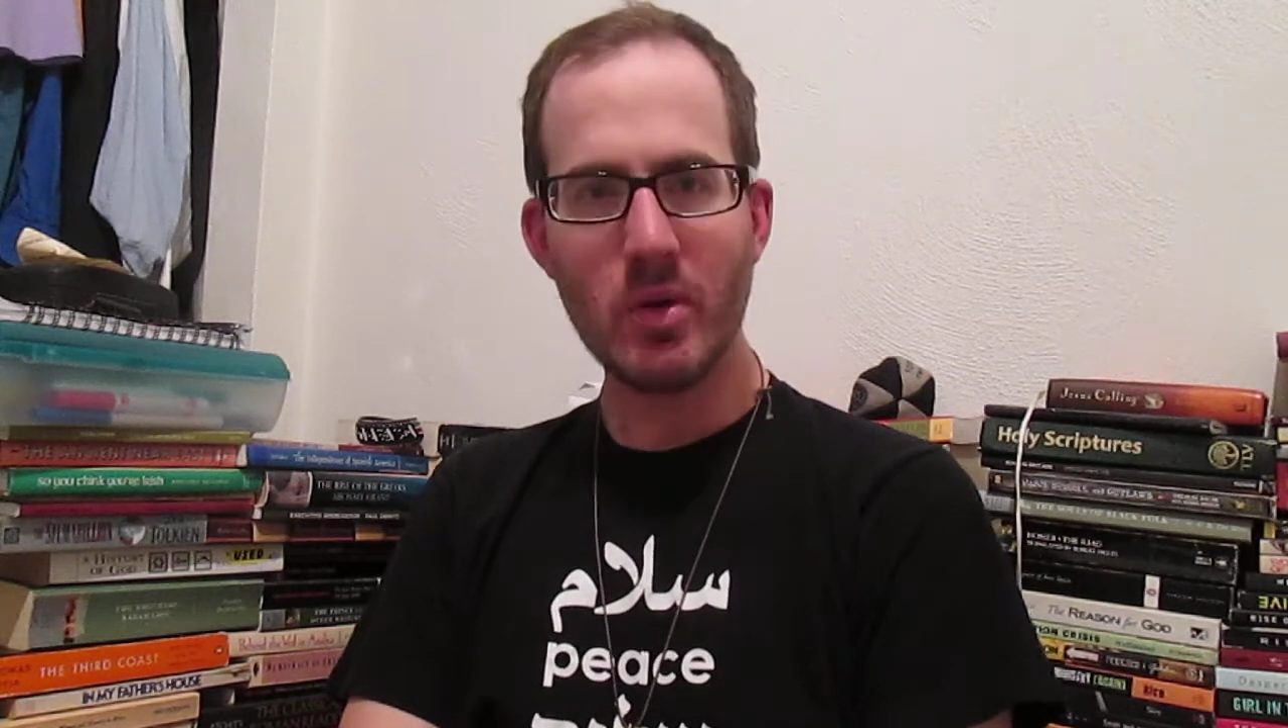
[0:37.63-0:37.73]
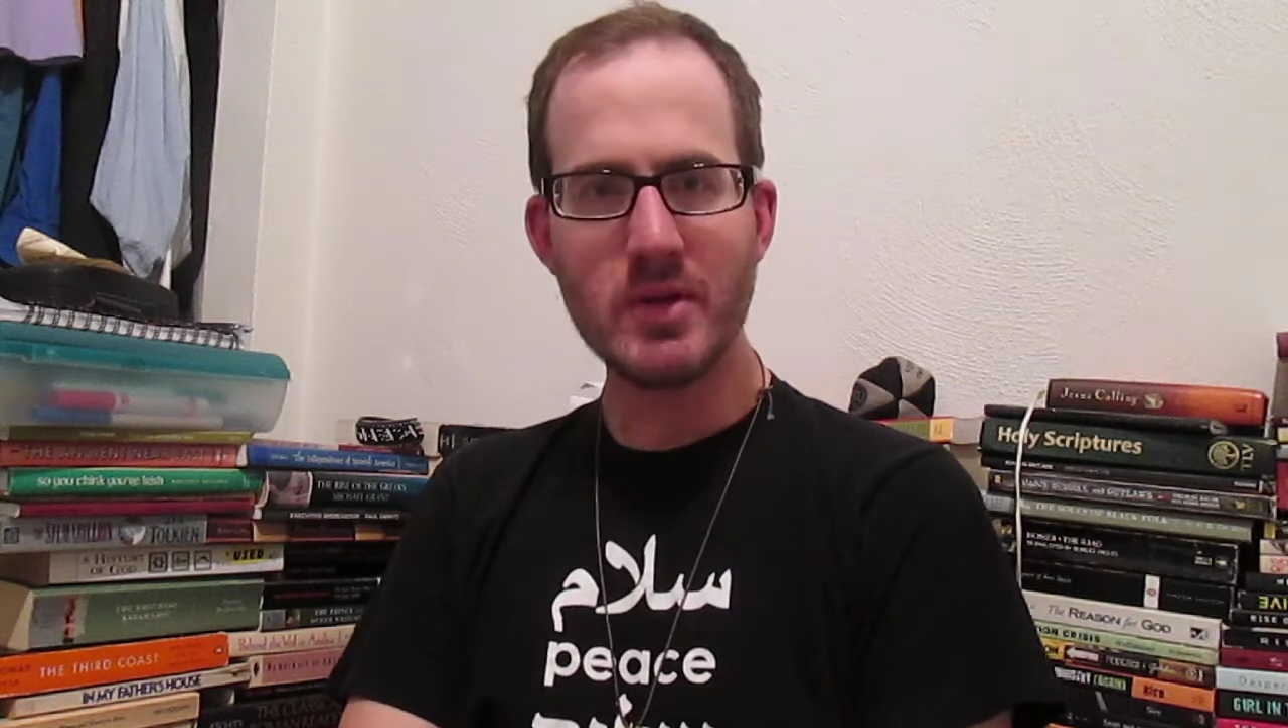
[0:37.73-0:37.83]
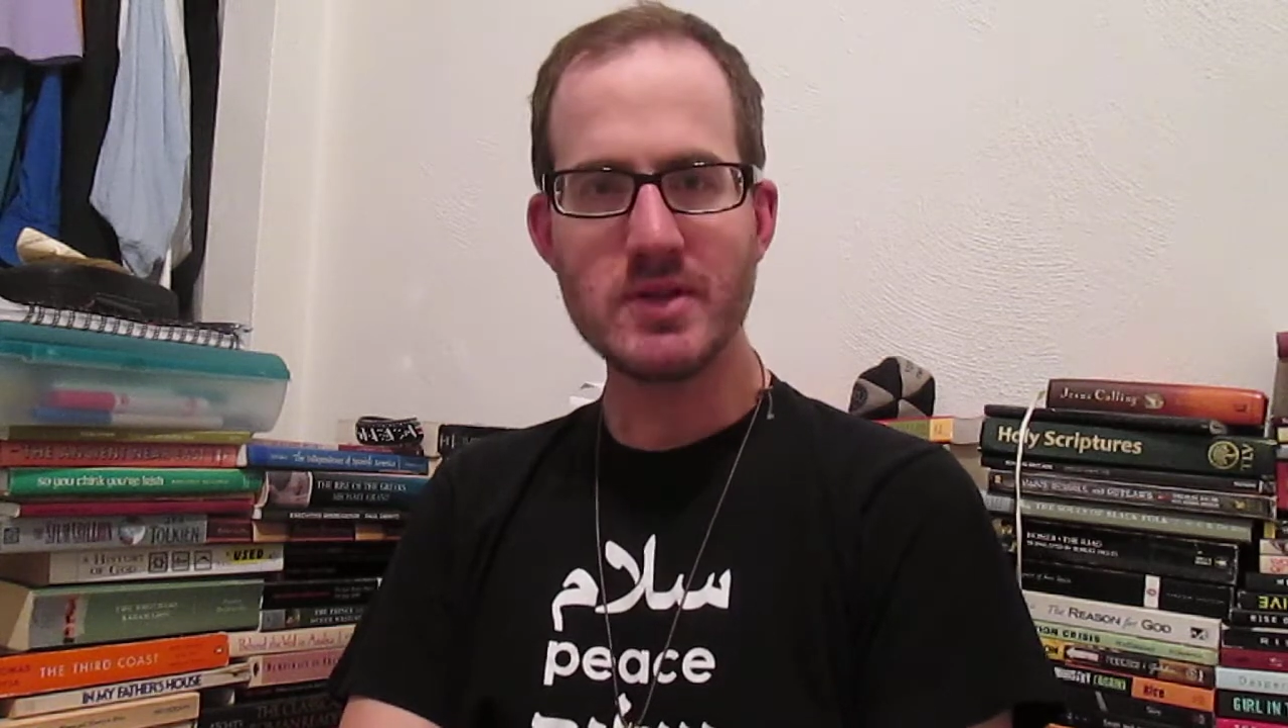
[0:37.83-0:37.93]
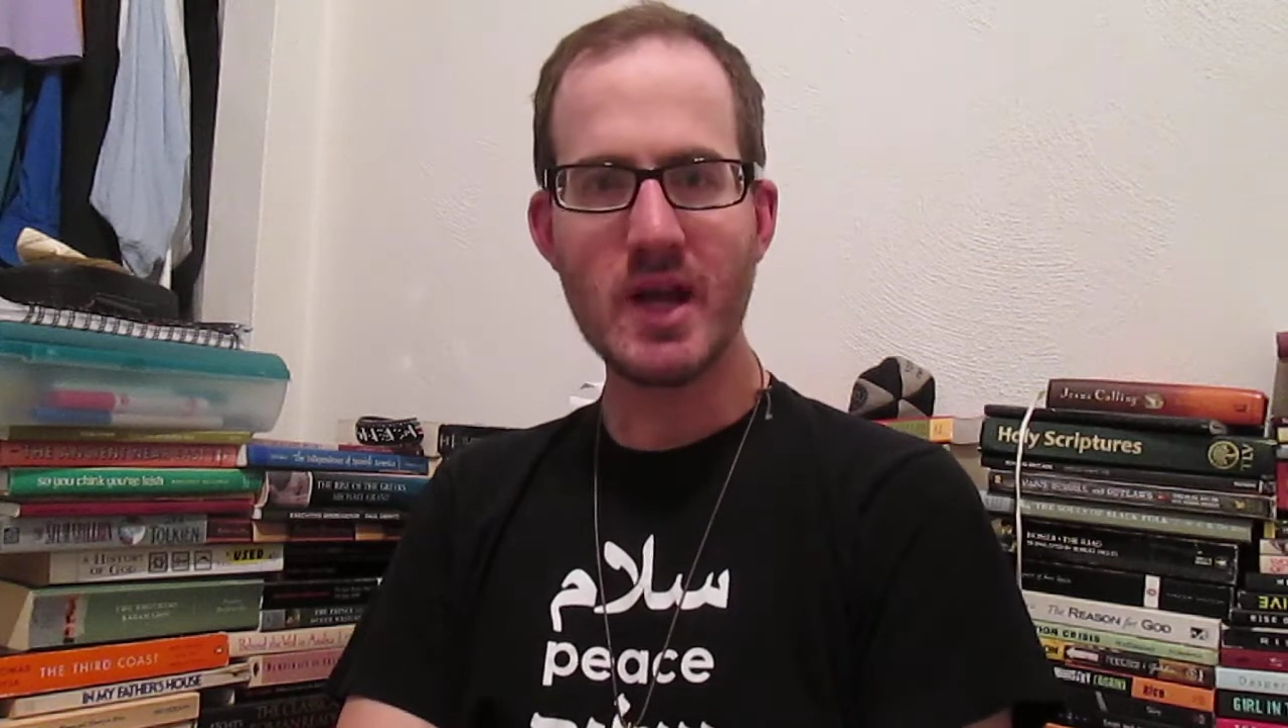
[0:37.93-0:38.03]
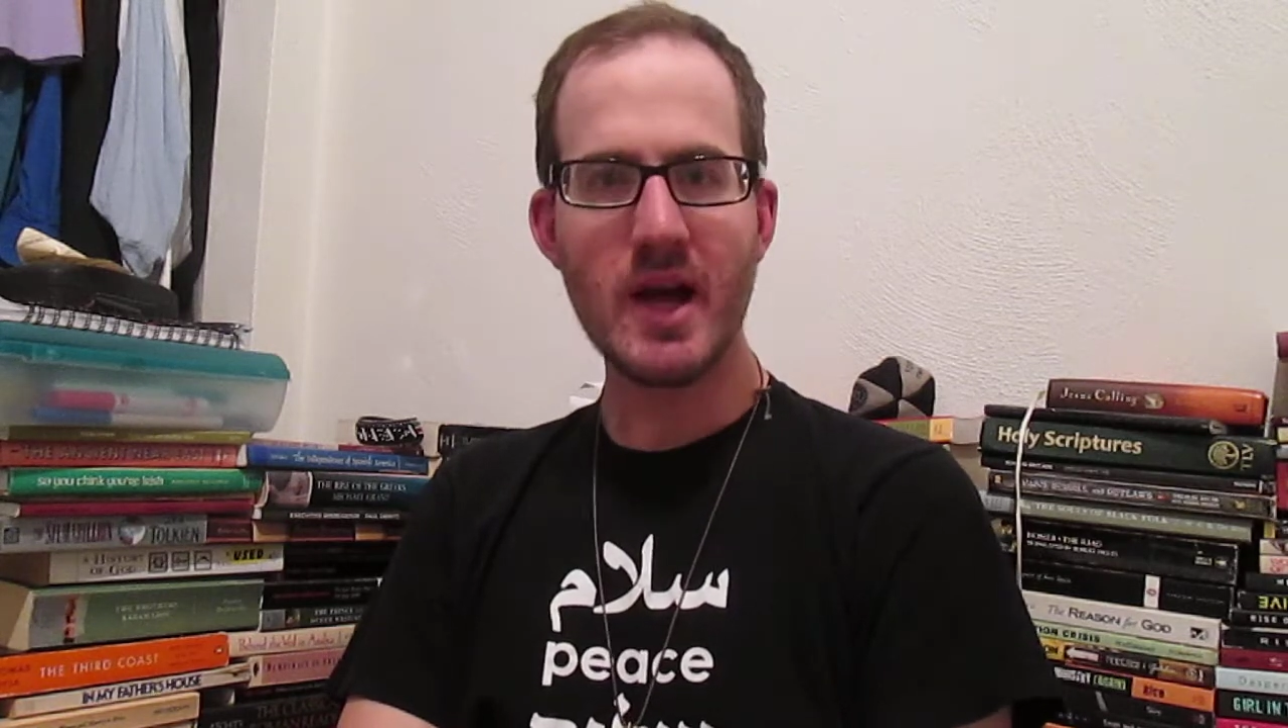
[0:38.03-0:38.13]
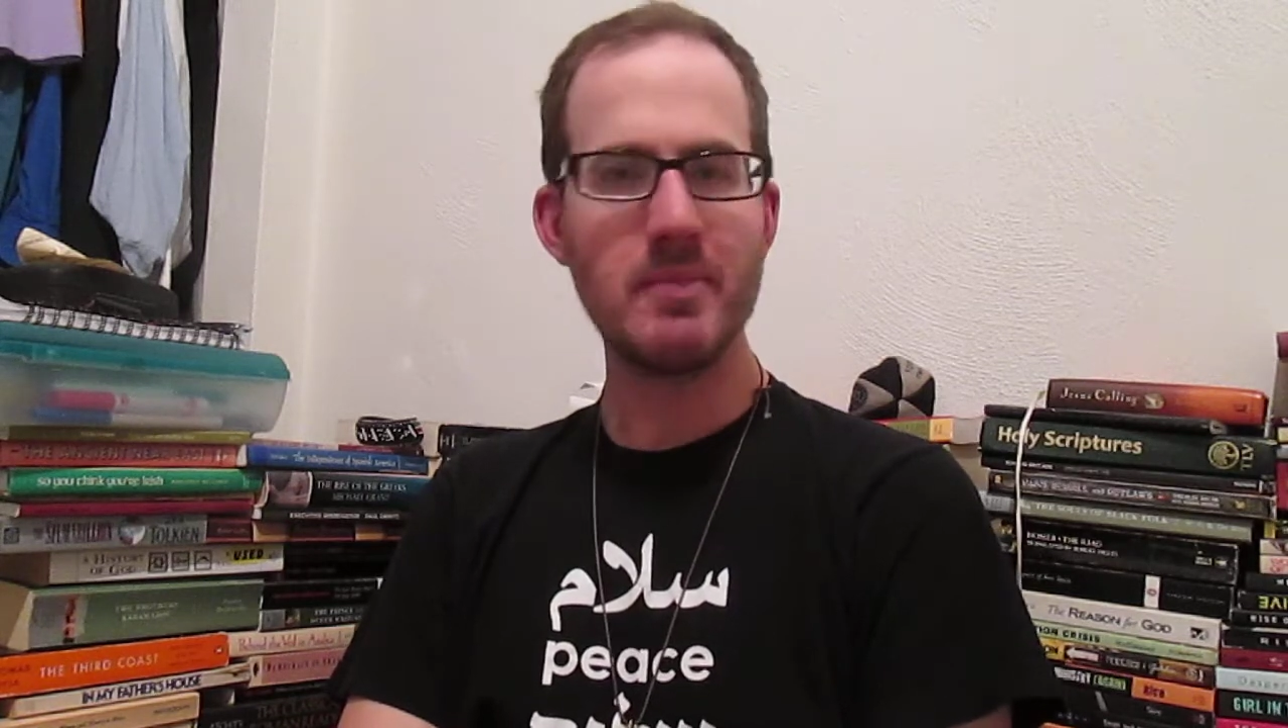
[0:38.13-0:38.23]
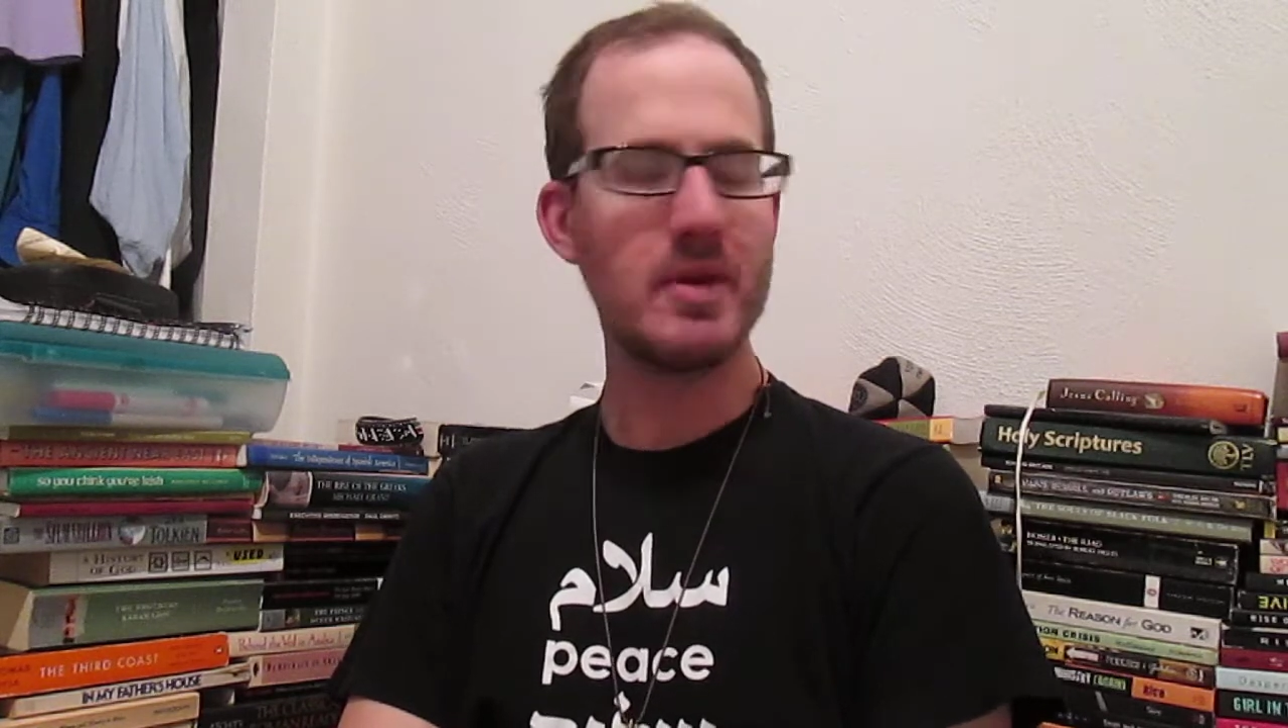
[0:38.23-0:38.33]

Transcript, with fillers: this time,